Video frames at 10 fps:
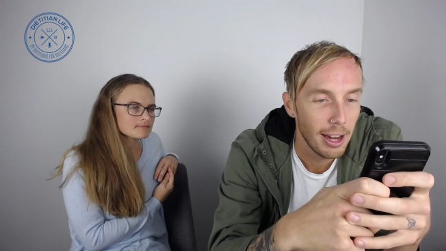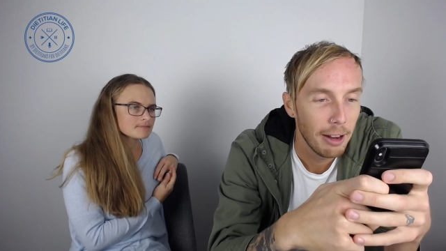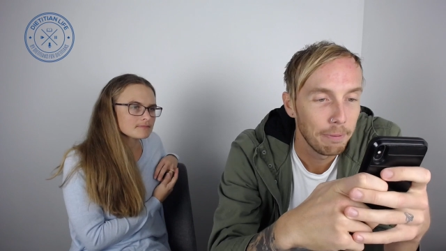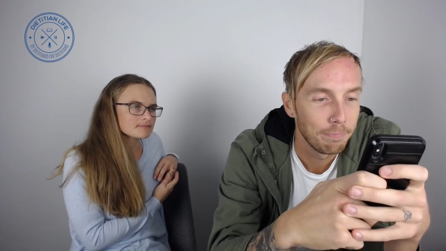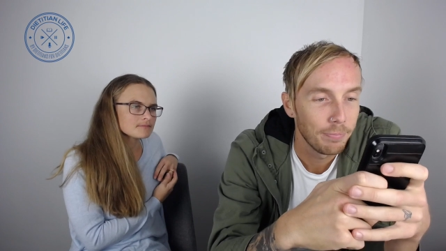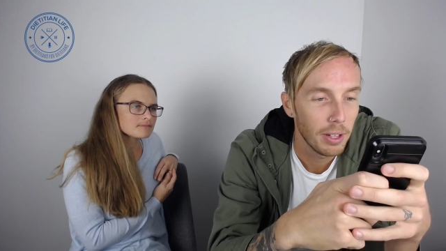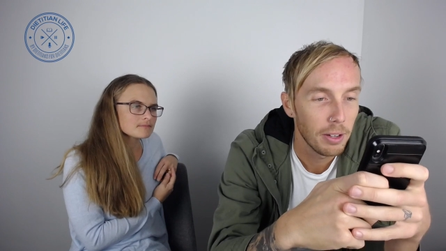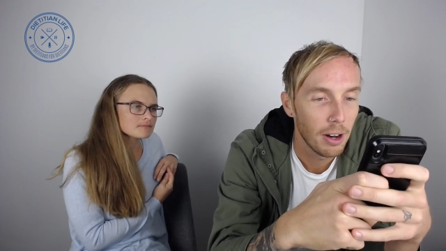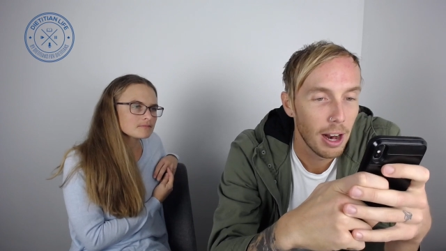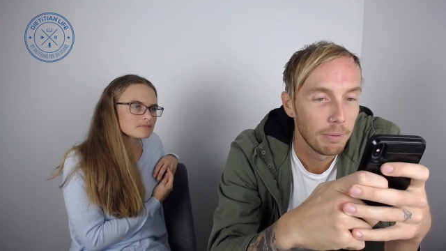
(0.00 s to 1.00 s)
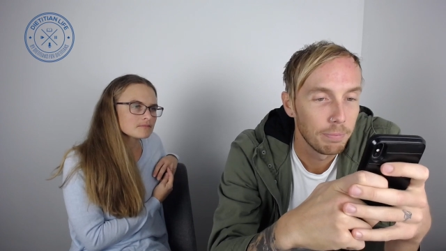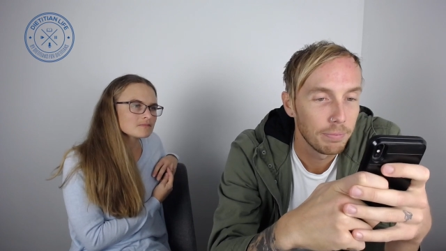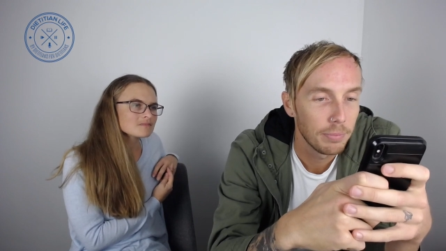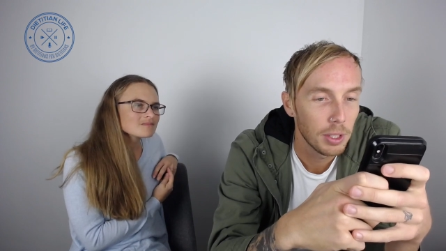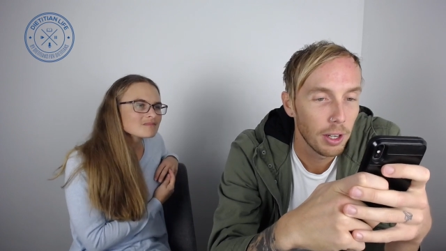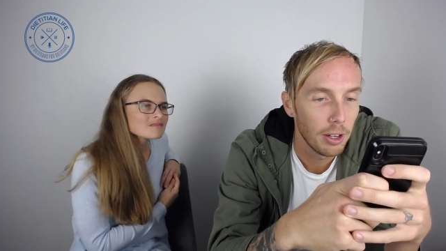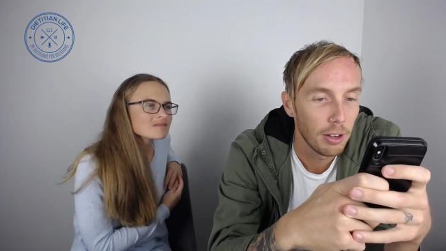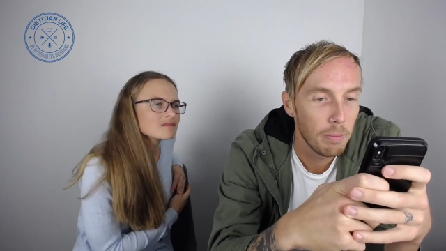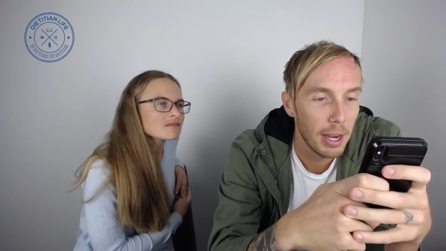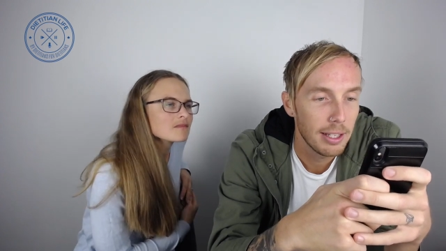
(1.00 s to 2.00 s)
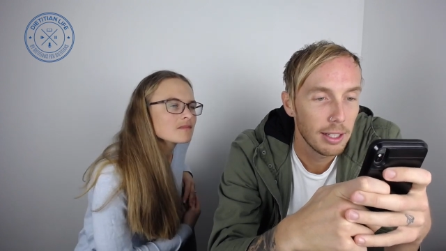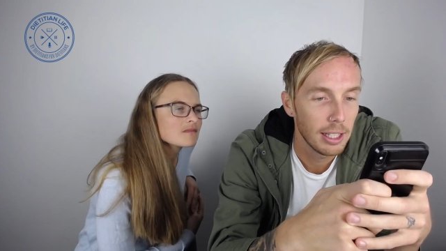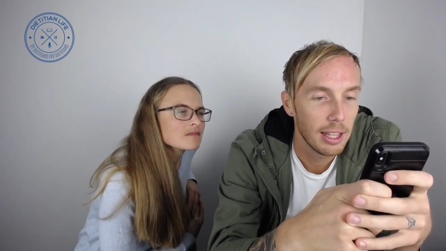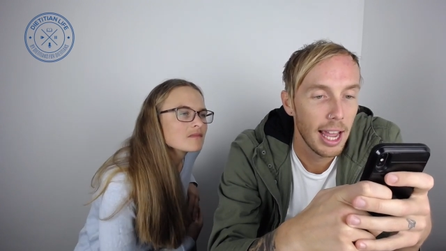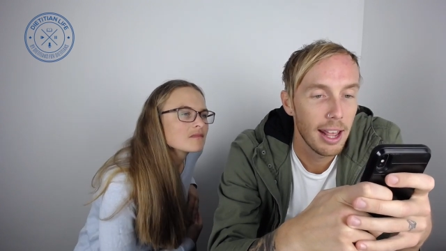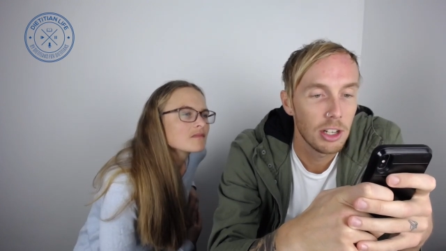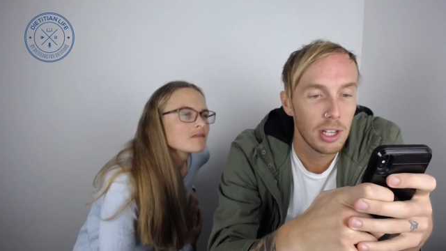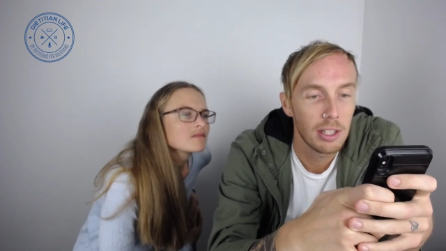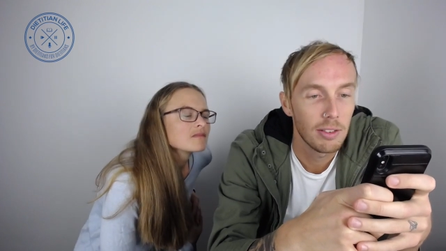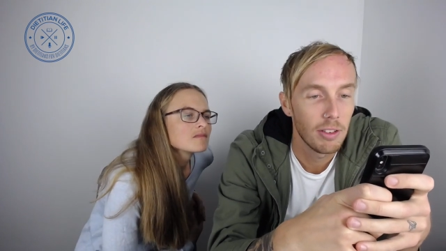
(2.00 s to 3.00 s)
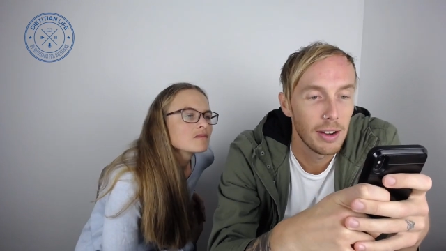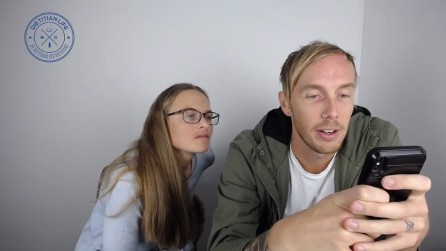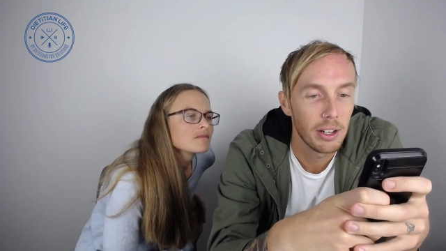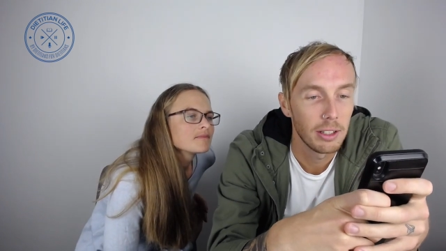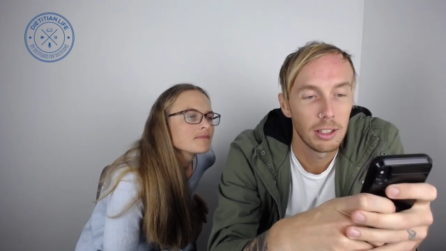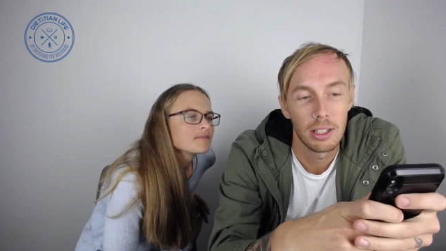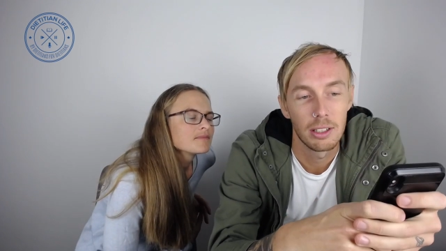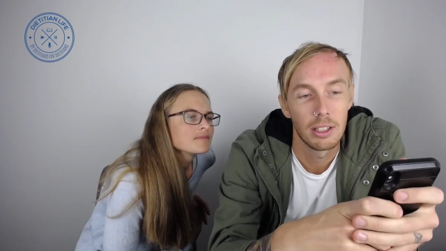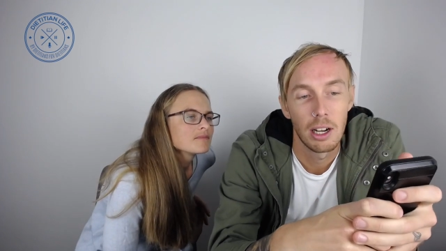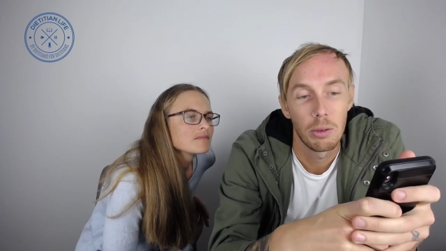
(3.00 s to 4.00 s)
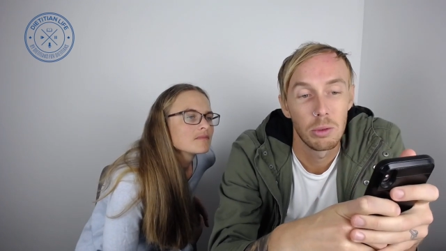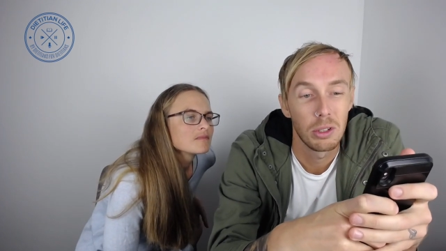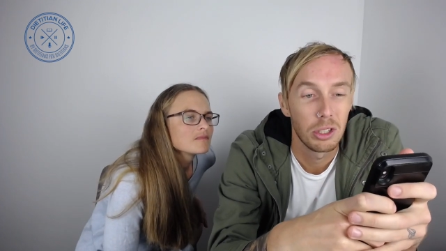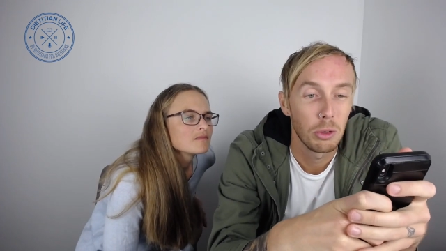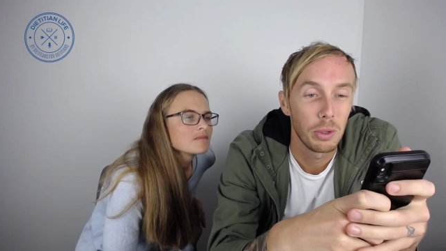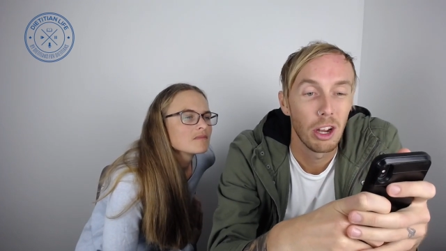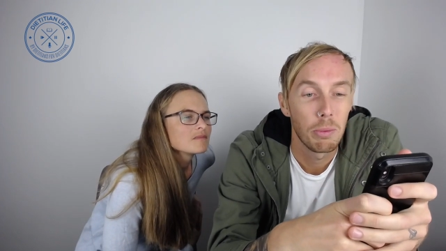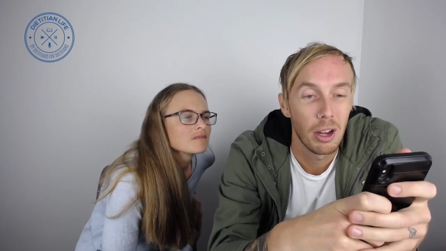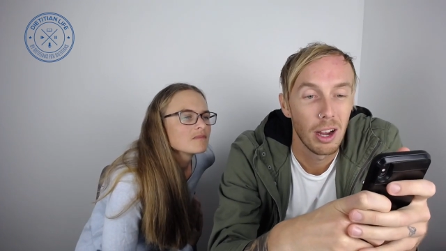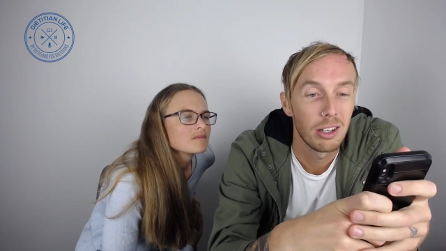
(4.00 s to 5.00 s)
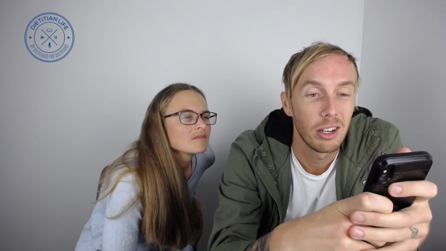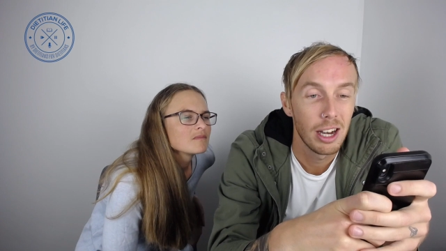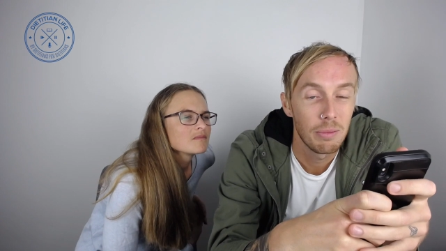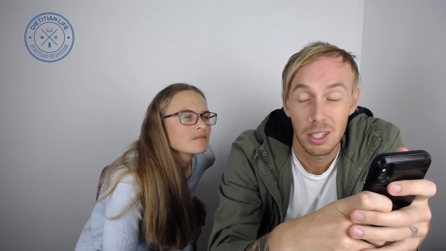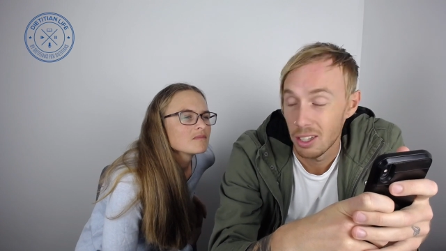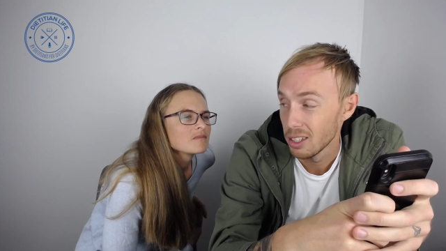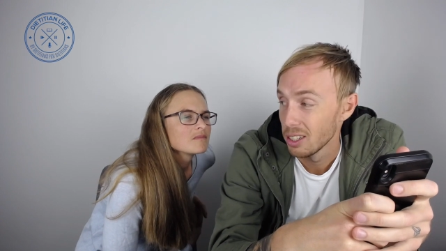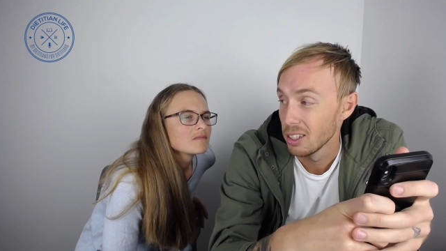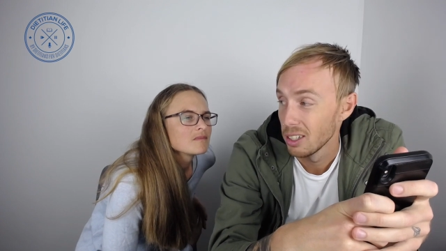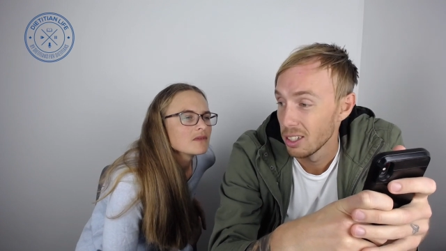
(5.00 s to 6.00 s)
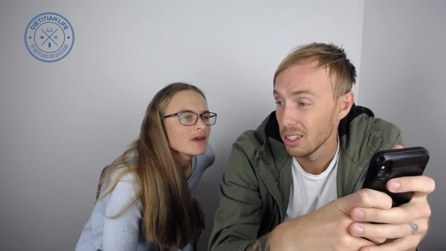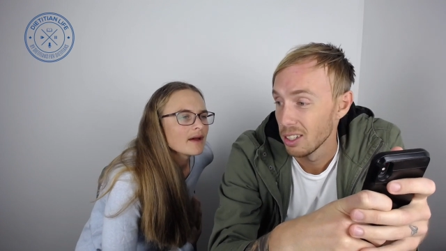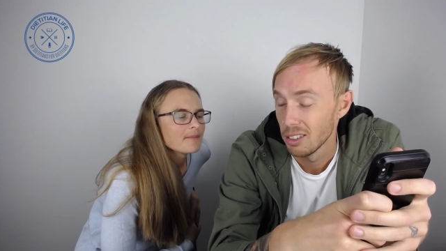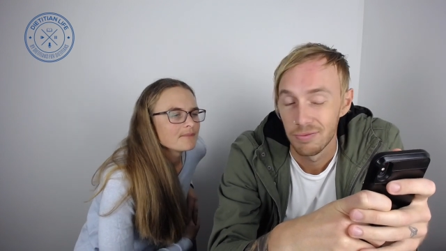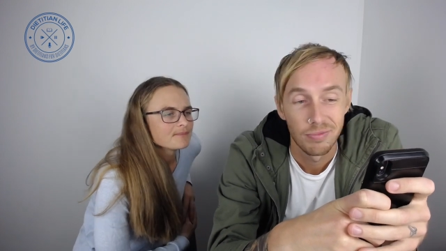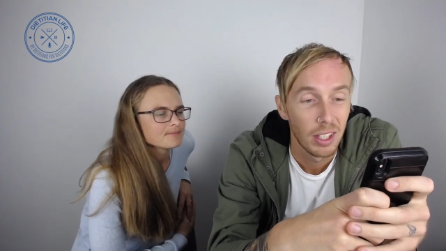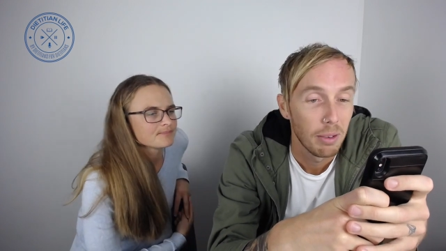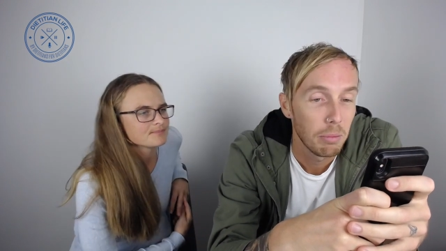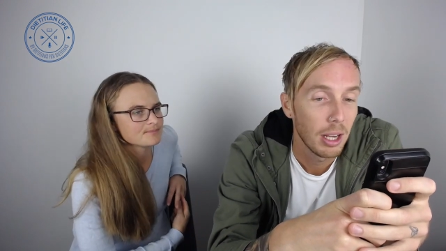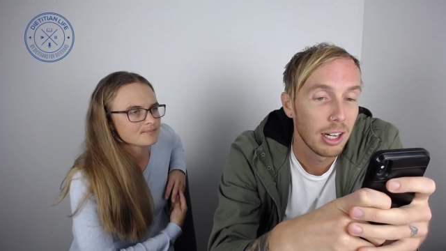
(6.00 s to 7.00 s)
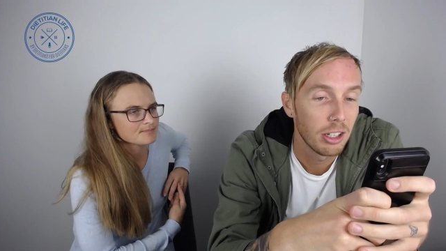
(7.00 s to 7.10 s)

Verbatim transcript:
Speaker 1: out. All right. So basically, the energy is 500. Uh, should we go per 100 grams? Yeah. Per 100